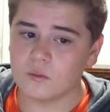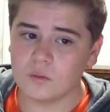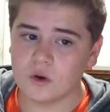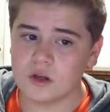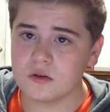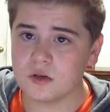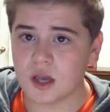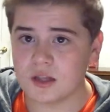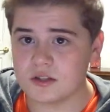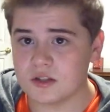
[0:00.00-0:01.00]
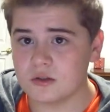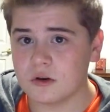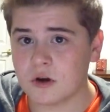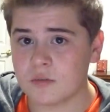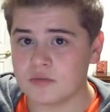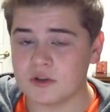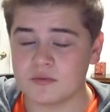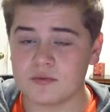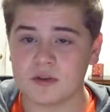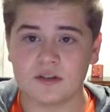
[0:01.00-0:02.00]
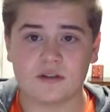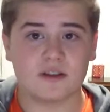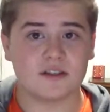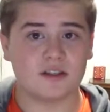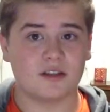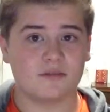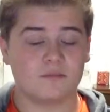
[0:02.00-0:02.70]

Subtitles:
what you guys do is pretty crazy.